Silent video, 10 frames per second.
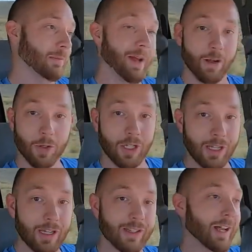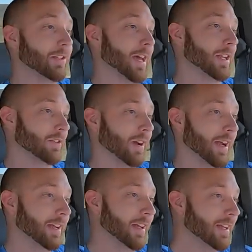My OCD is now
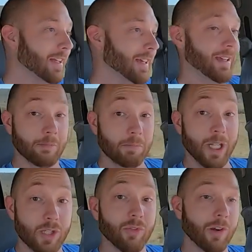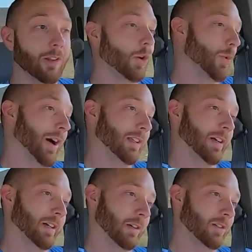satisfied, at least for a little while longer.